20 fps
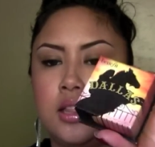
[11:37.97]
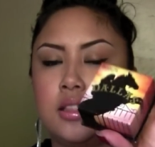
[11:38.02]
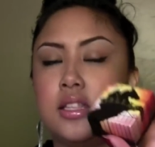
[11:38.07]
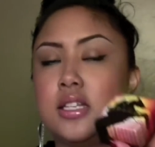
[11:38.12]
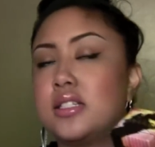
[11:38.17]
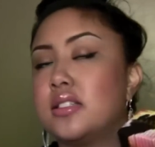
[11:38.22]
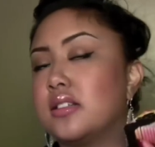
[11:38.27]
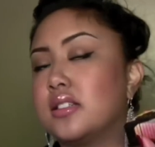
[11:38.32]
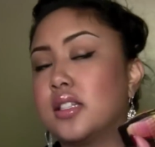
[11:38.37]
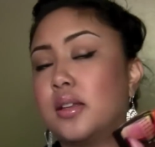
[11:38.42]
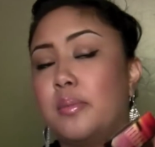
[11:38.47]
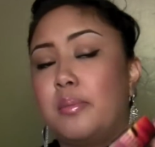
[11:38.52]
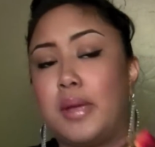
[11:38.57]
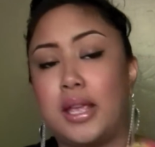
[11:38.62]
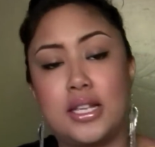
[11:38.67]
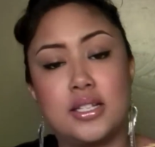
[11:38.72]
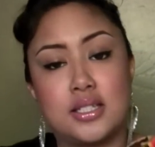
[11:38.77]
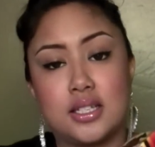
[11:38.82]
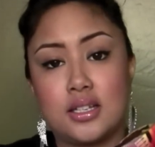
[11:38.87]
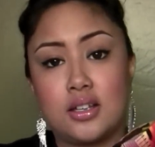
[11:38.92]
This looks
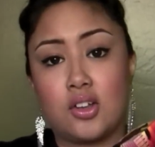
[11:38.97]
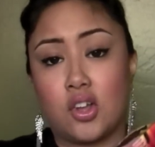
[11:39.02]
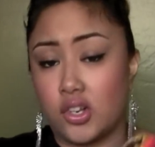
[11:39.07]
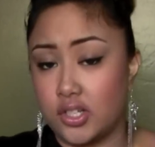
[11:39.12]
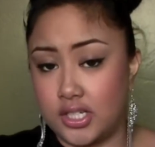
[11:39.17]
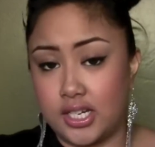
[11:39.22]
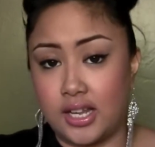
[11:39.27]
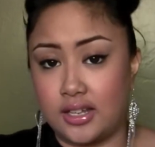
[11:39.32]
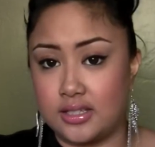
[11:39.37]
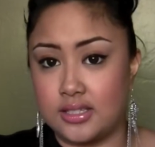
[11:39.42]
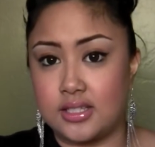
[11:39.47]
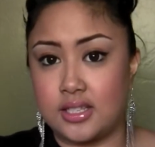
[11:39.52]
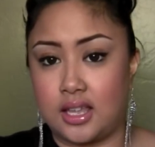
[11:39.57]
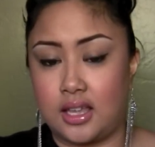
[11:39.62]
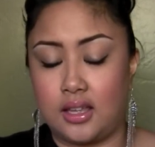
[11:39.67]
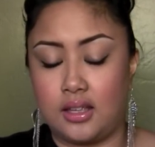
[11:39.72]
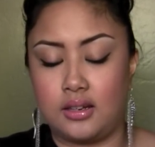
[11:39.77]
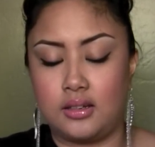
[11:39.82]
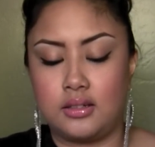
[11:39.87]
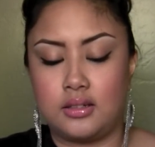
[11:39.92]
amazing on tan
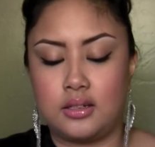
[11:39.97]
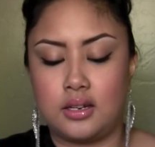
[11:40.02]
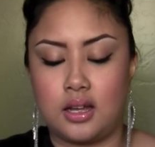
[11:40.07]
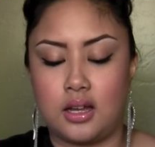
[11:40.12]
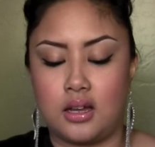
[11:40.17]
skin.